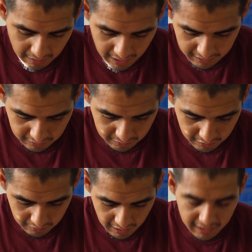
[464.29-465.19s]
I had to
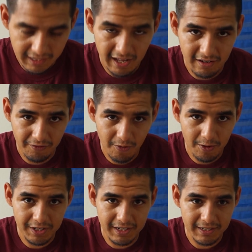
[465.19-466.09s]
do that in
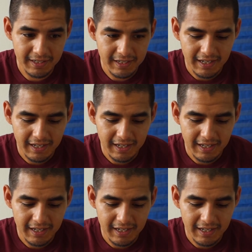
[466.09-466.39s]
California,